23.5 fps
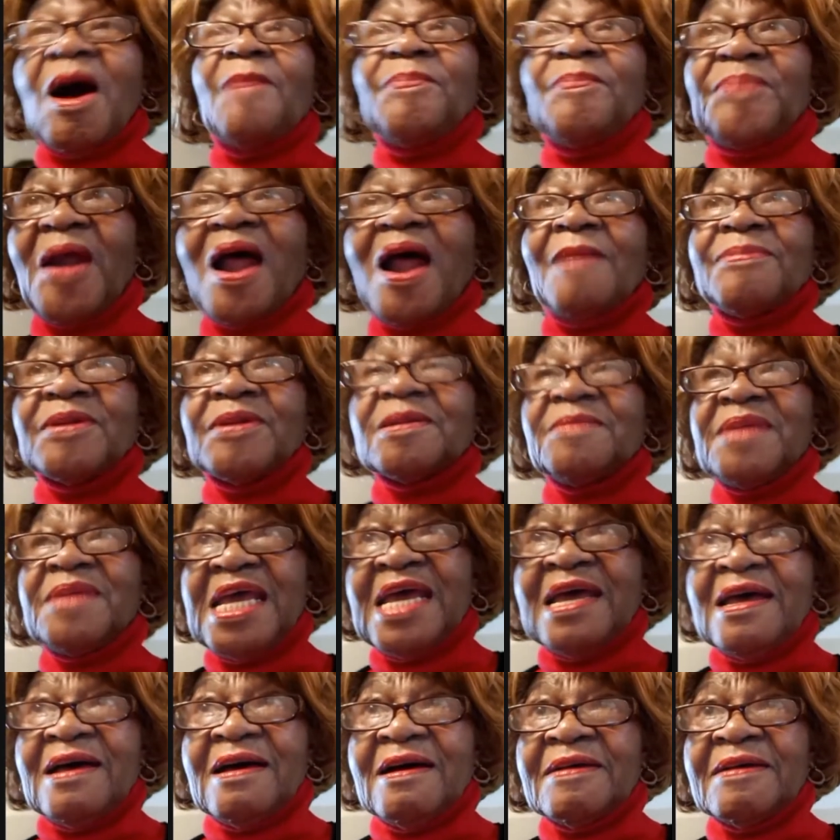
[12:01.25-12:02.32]
a problem
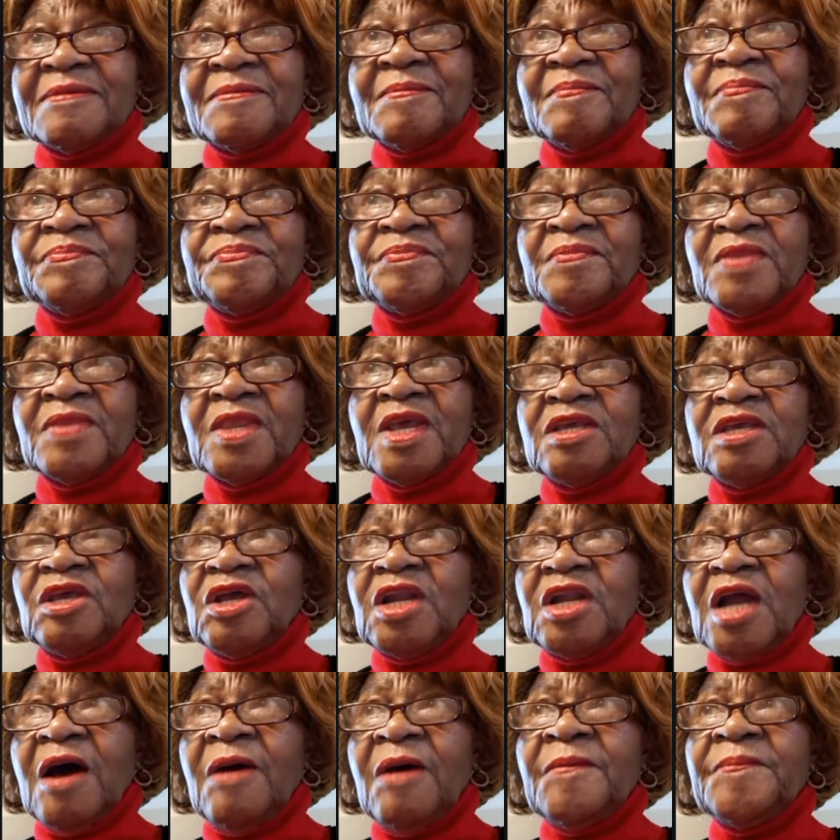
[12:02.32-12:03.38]
here,
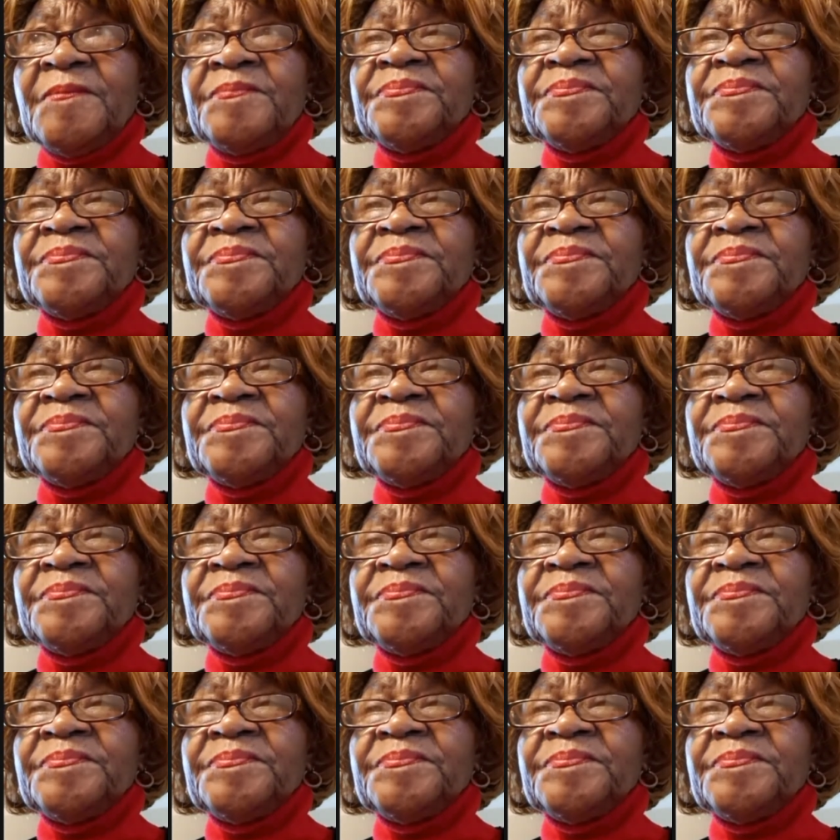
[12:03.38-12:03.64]
you know?